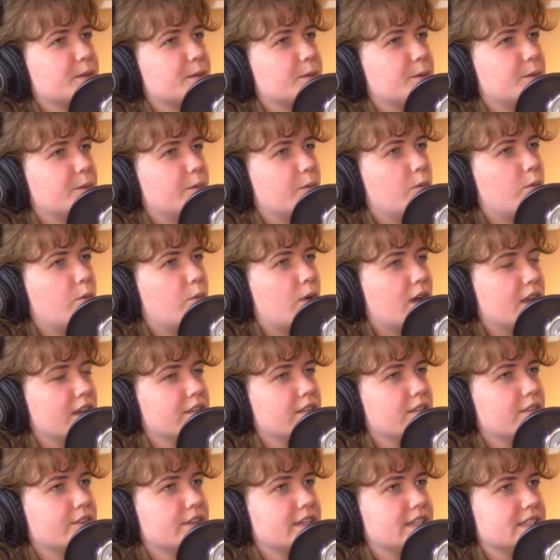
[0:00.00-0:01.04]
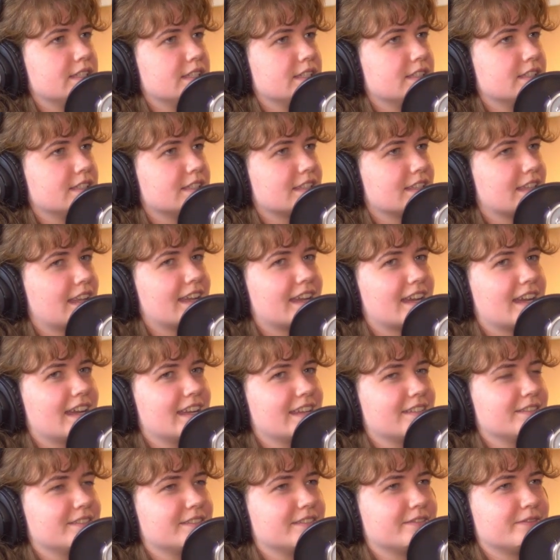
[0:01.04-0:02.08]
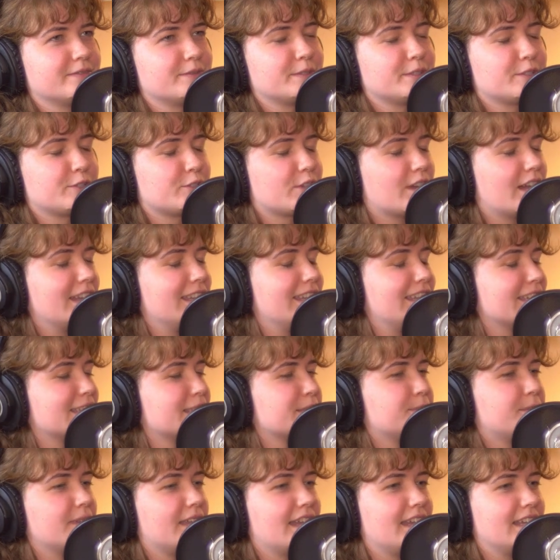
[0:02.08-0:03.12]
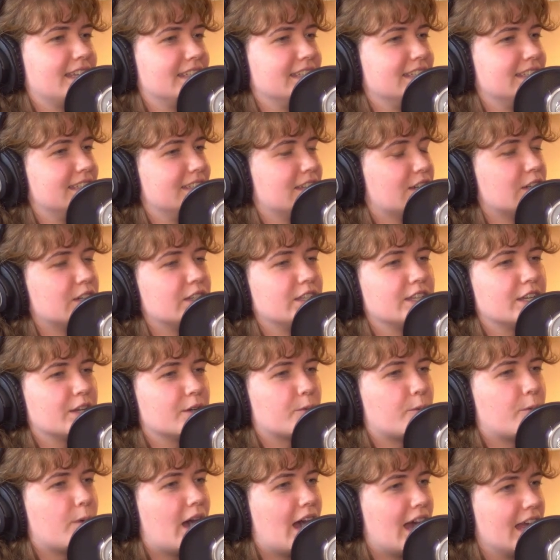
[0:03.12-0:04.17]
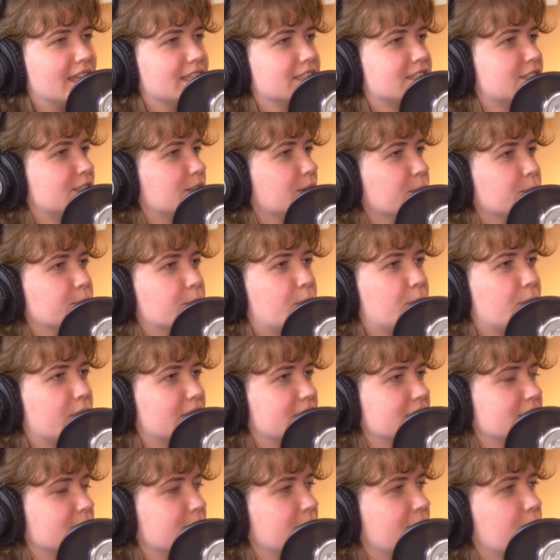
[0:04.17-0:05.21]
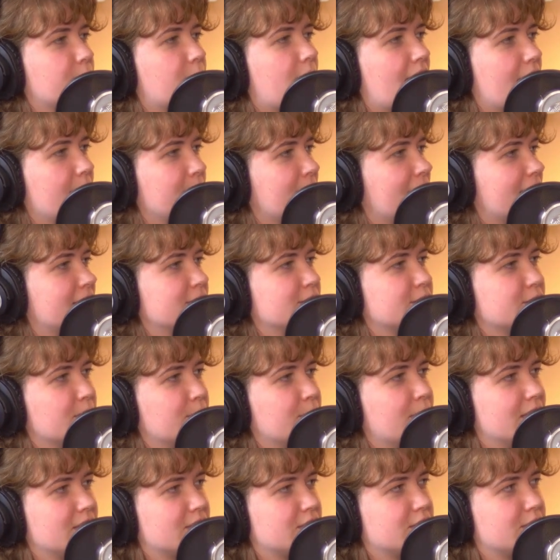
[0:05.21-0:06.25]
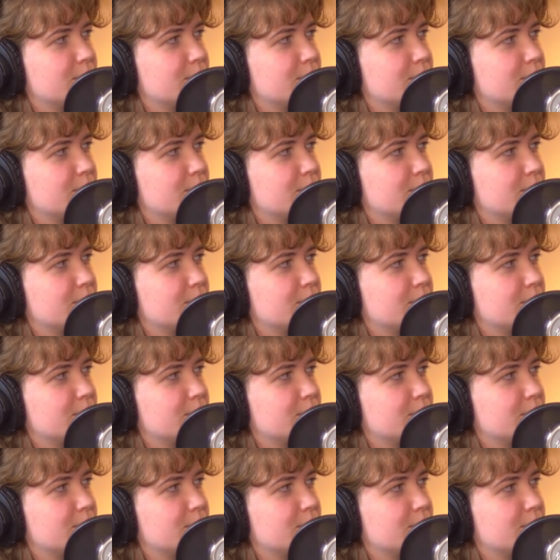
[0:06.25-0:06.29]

one of the reasons, like I was trying to explain earlier why it's so important to me, why it matters so much to